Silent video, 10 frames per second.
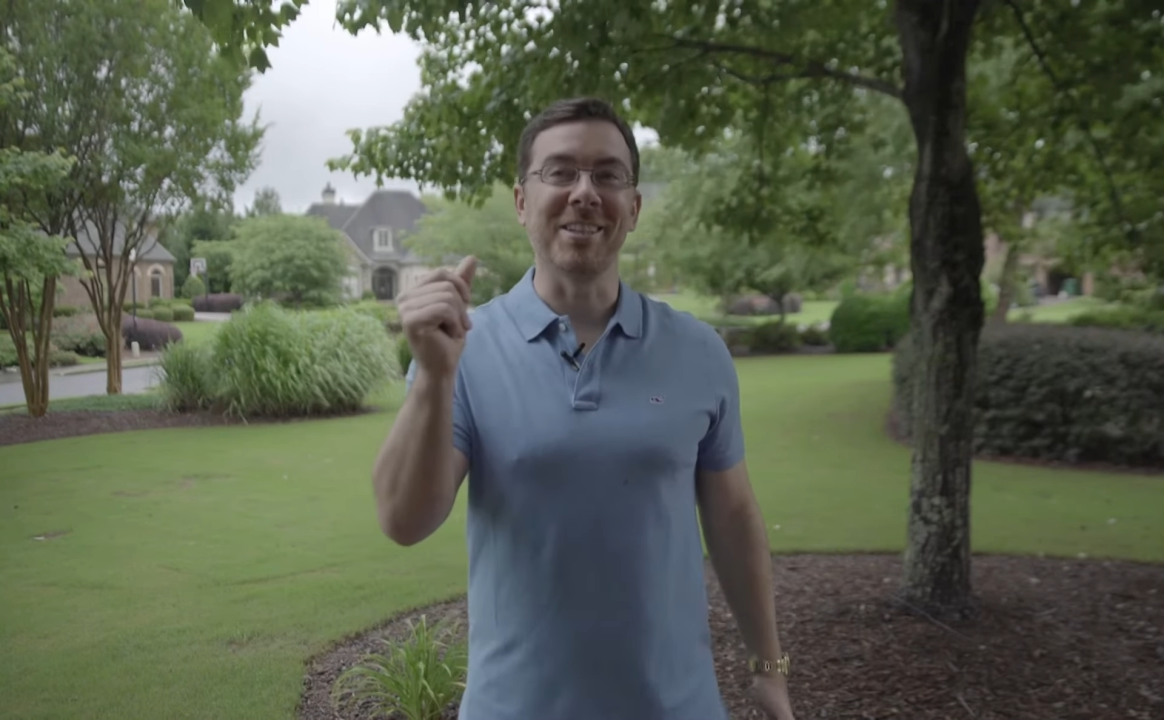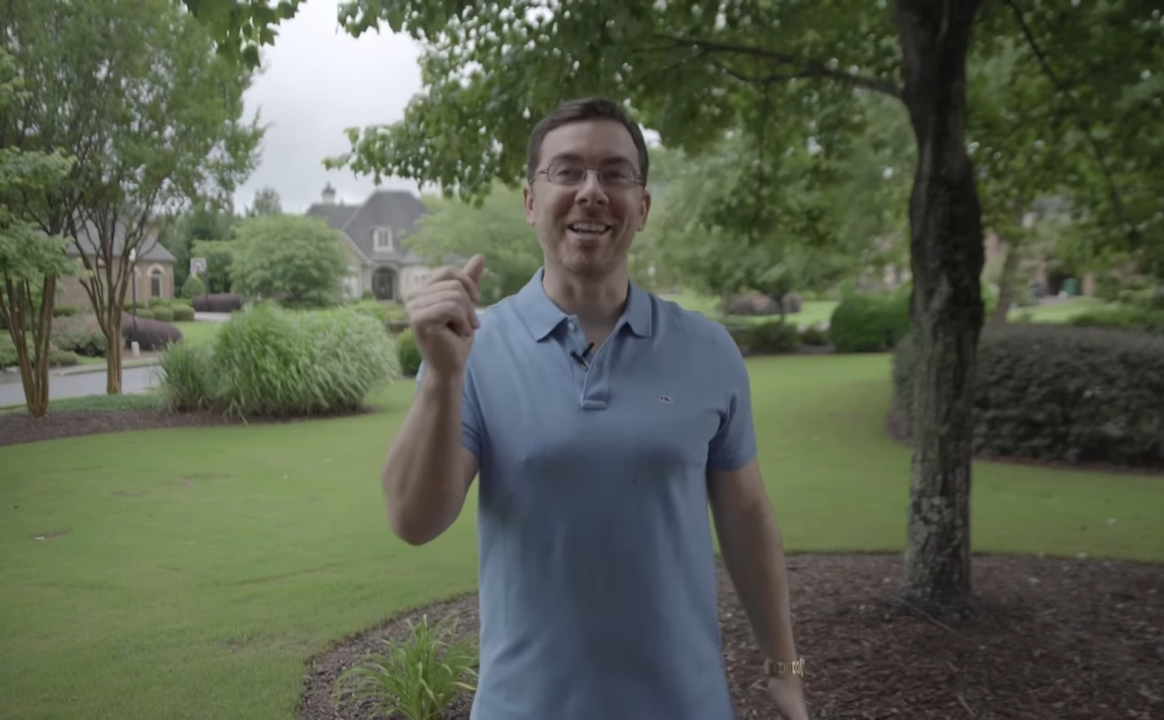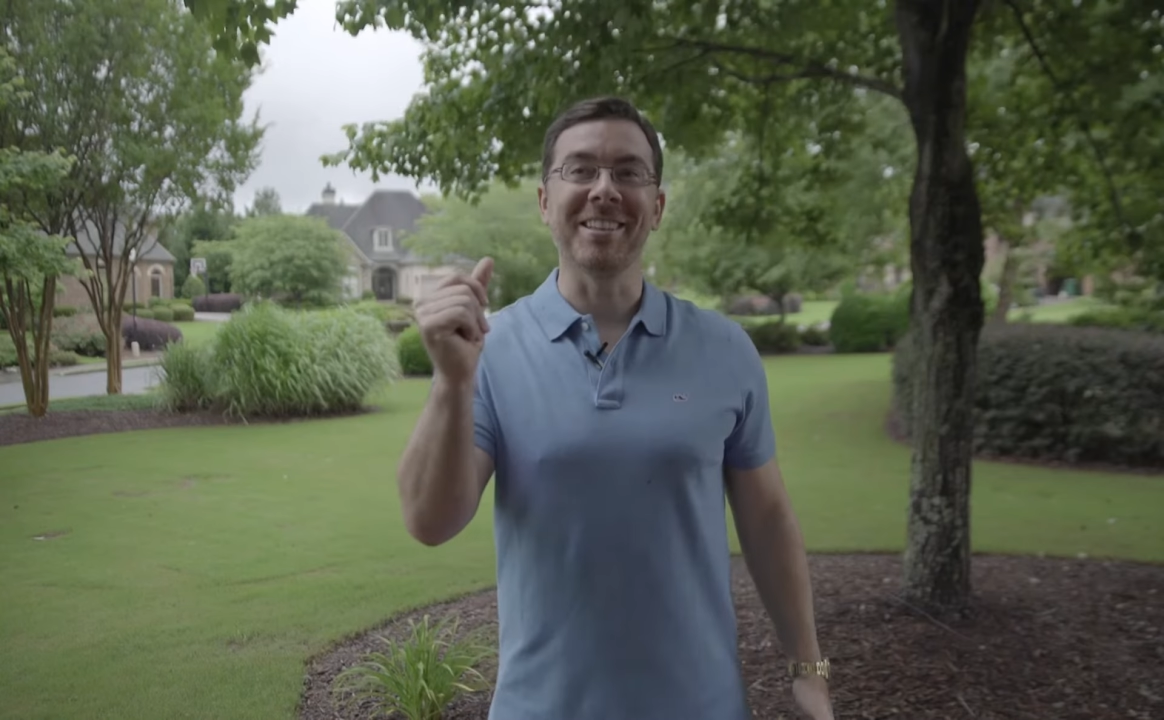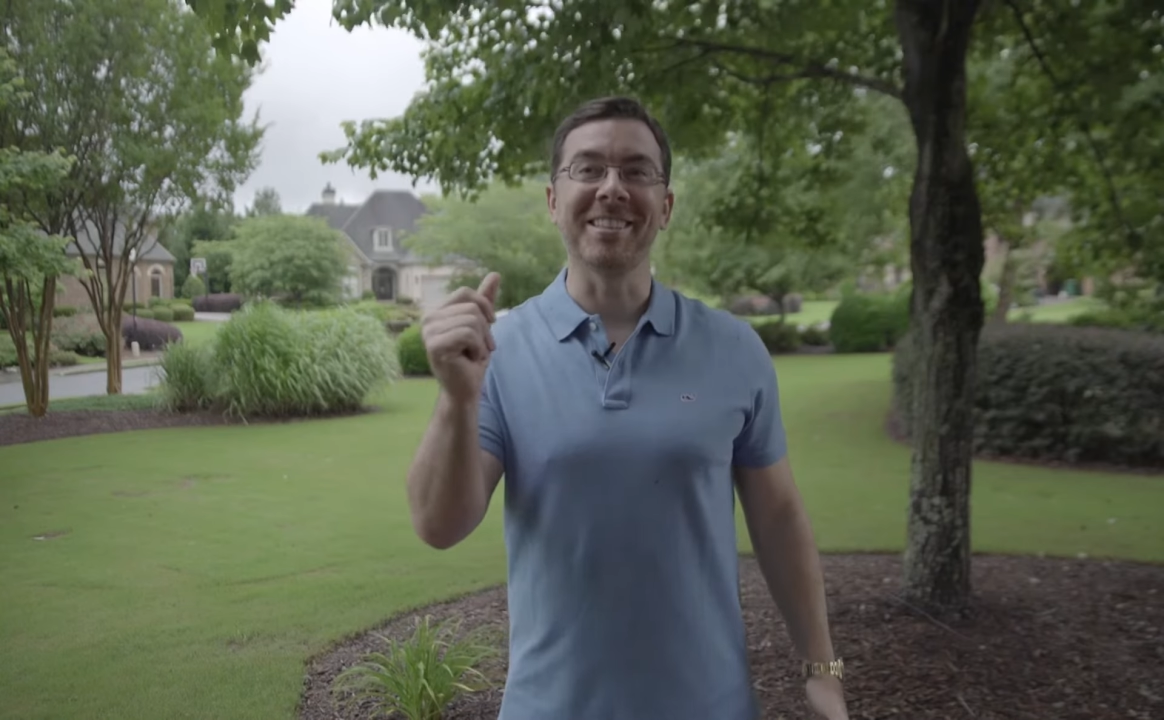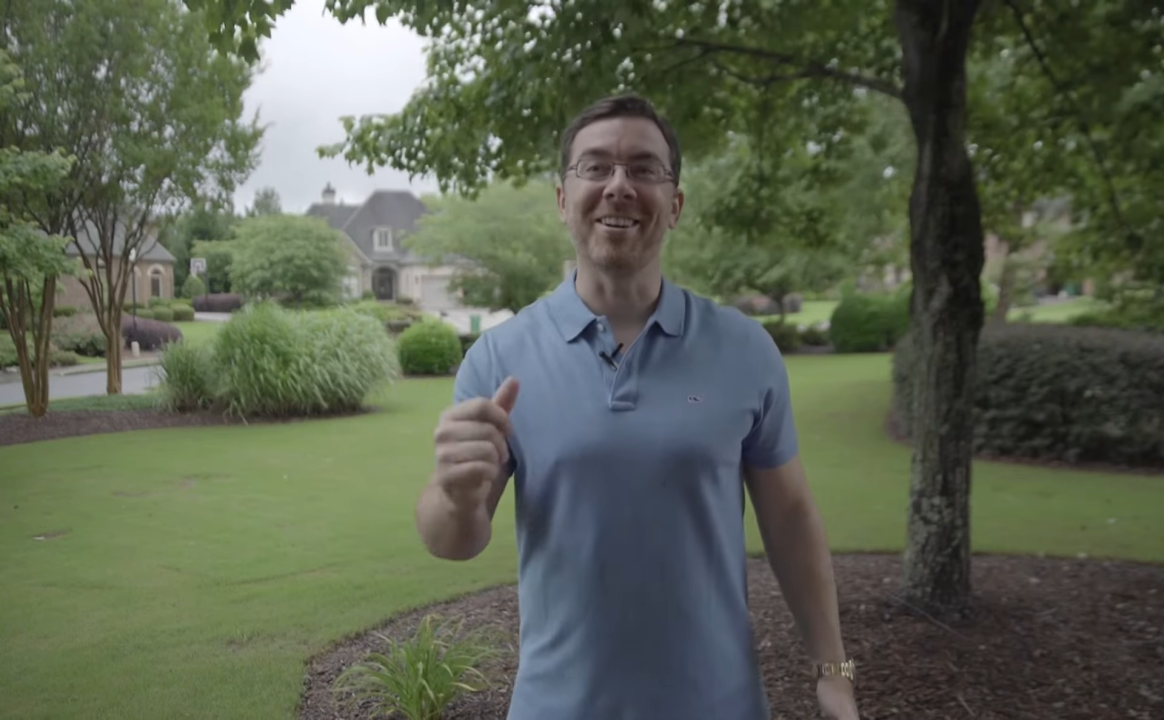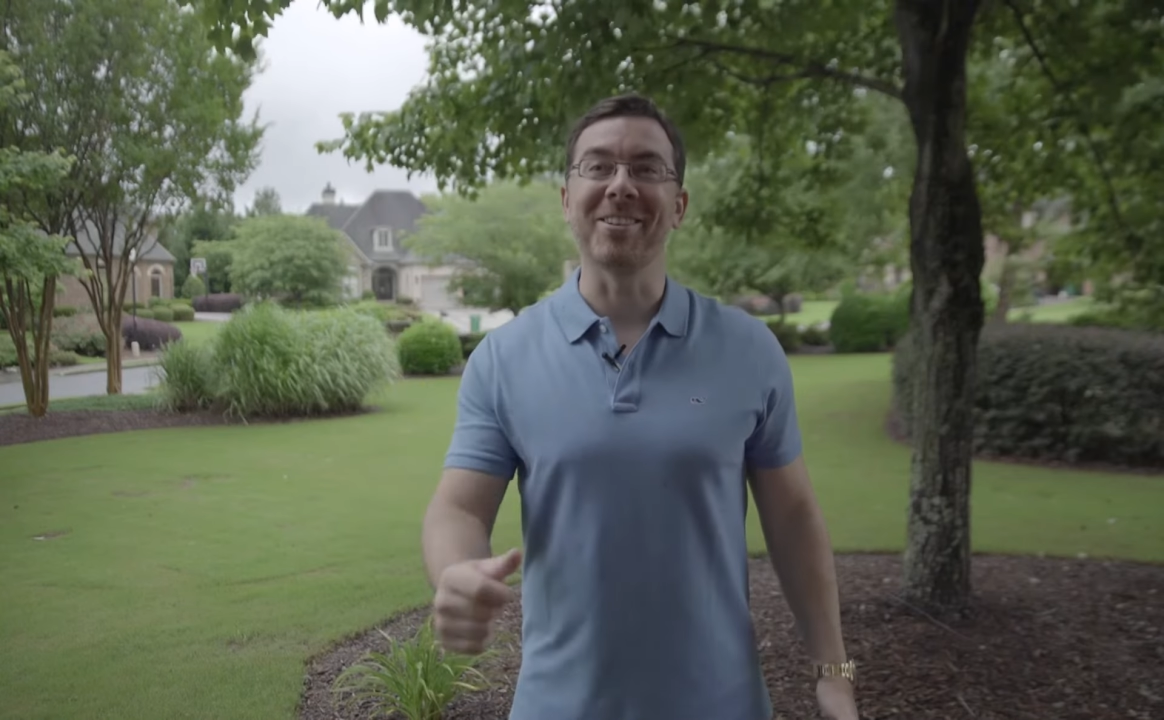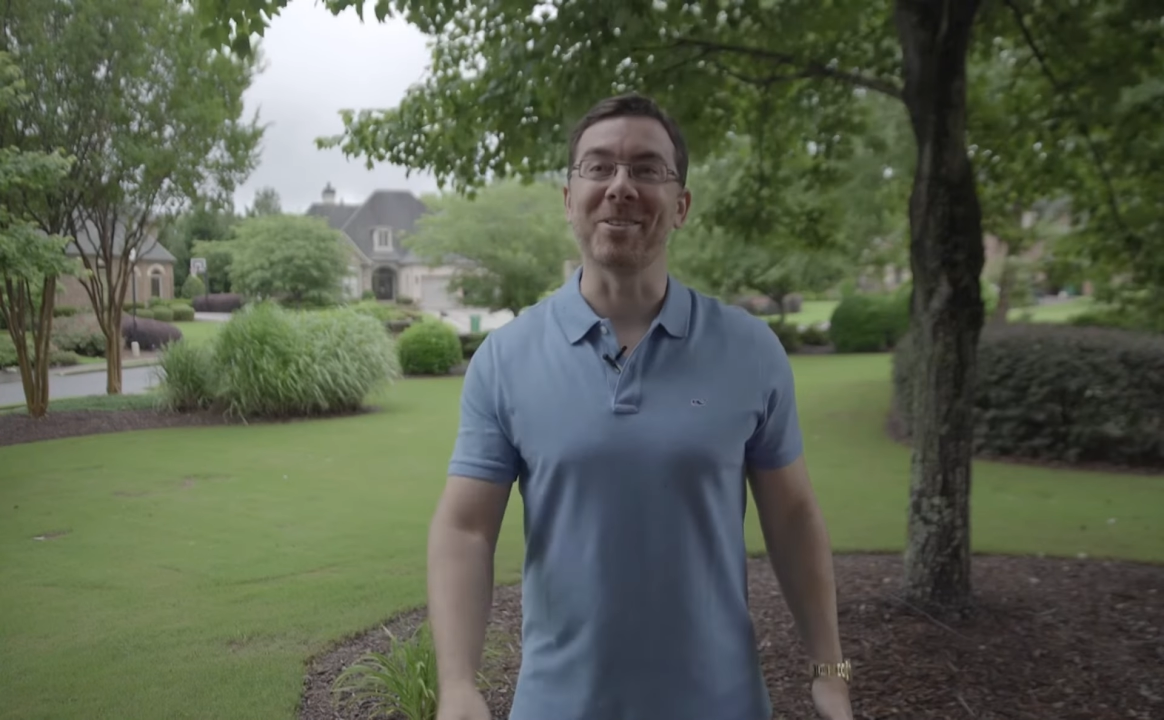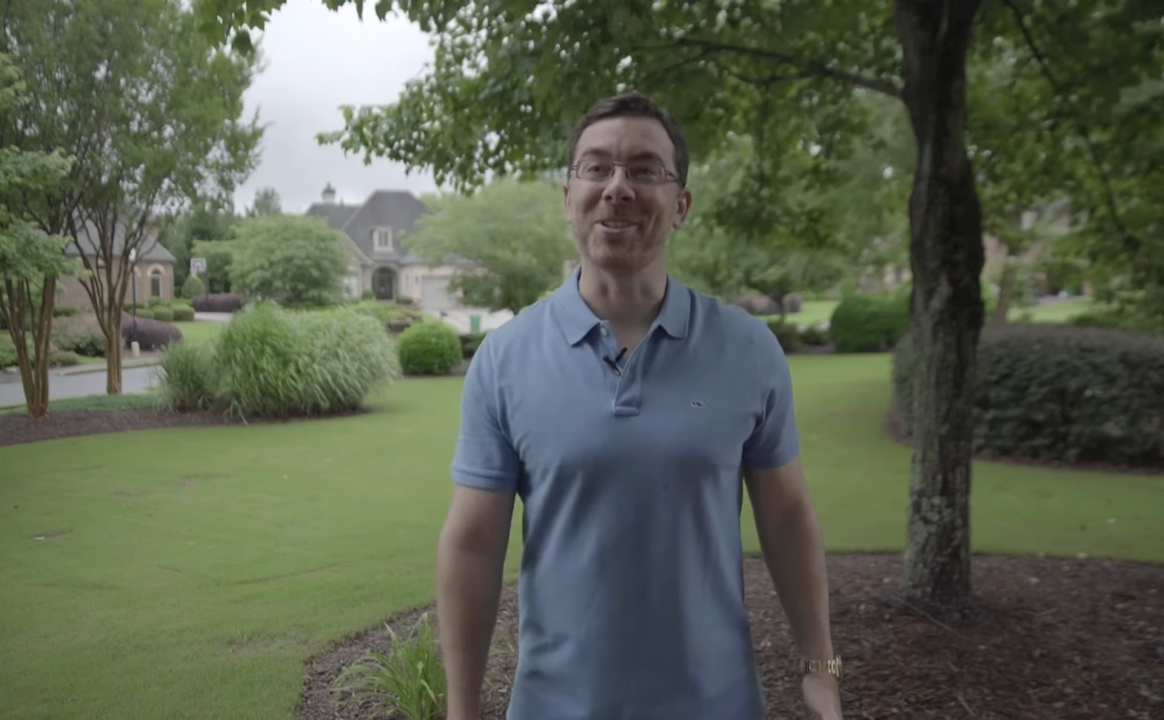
to nail it down